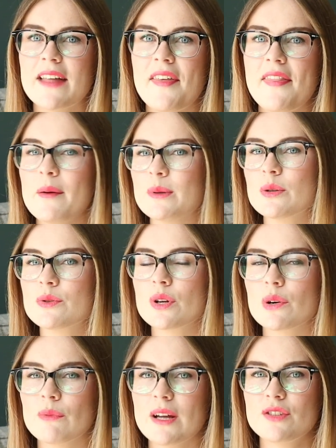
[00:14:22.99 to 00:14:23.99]
and then there was
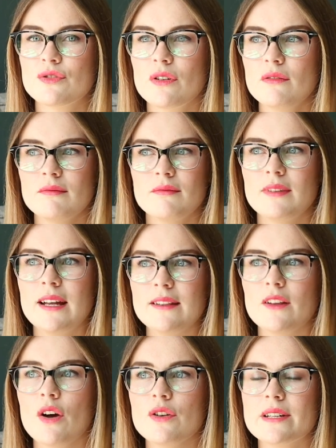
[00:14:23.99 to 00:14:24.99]
also a restaurant in
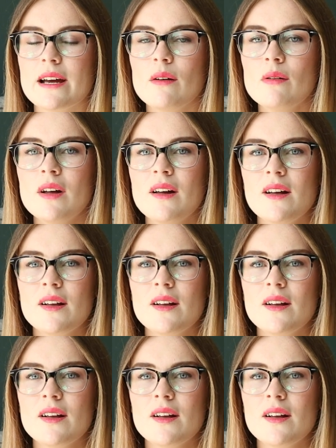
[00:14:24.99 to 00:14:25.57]
the hotel.